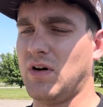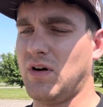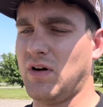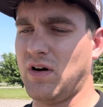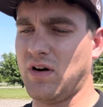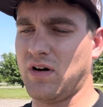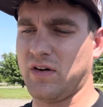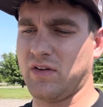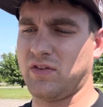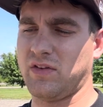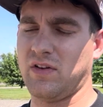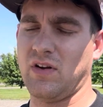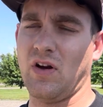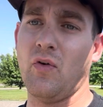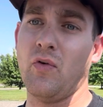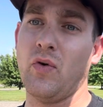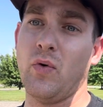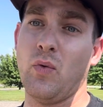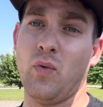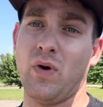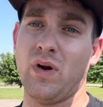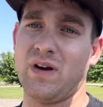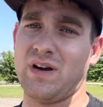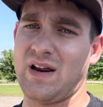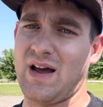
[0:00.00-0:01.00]
Honestly, only
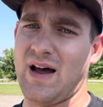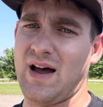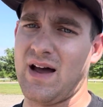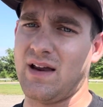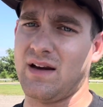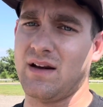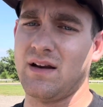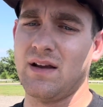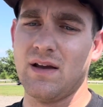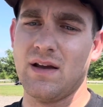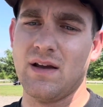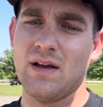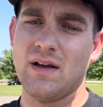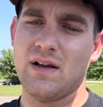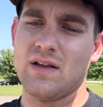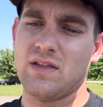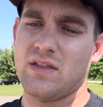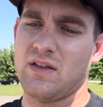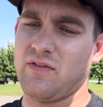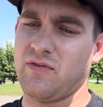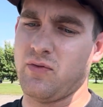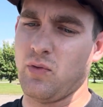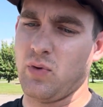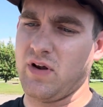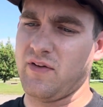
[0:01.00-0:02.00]
one died.
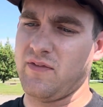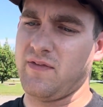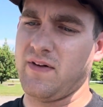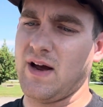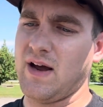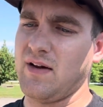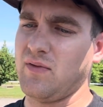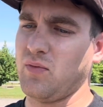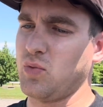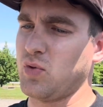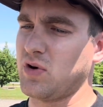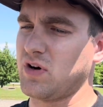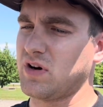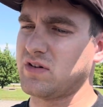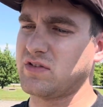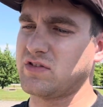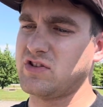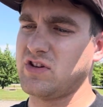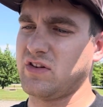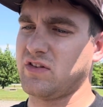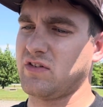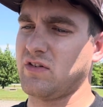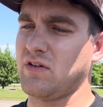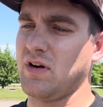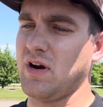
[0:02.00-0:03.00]
The 45 worked
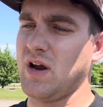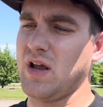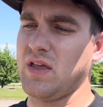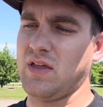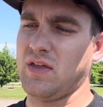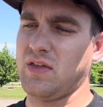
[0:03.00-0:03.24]
just great.